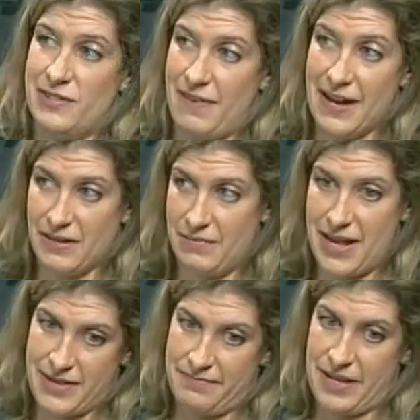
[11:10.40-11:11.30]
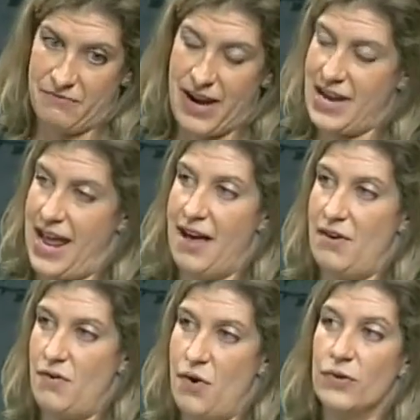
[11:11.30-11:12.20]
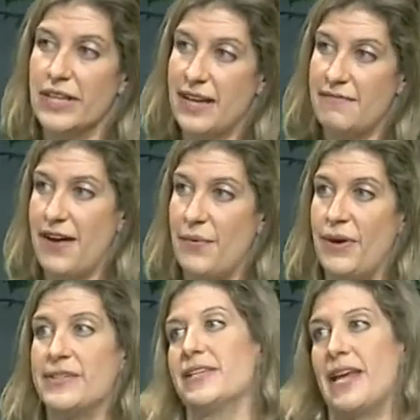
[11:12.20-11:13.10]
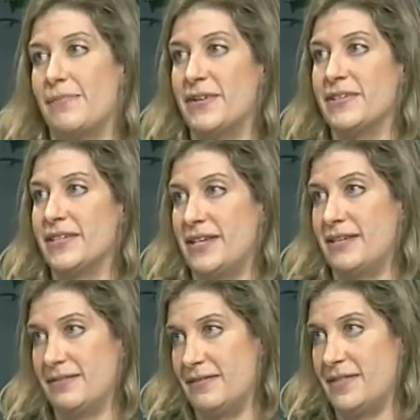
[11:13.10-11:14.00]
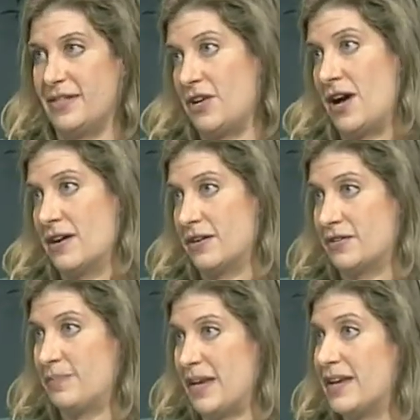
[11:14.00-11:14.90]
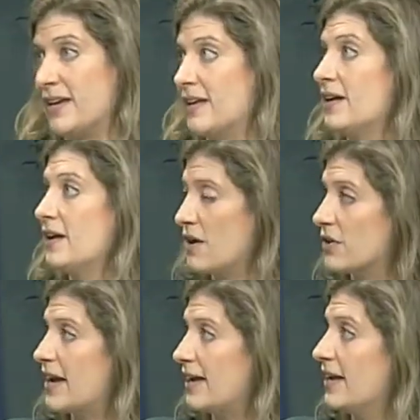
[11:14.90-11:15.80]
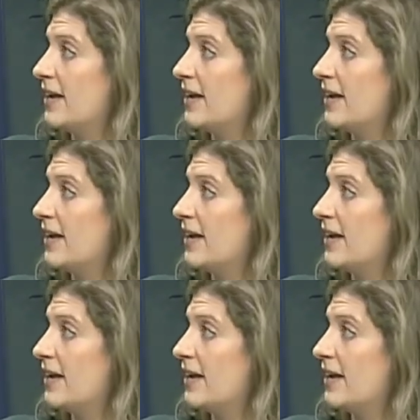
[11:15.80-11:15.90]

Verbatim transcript: if I could make them yeah. like right now, yeah. only if I wasn't able to, to talk or yeah. speak. Okay.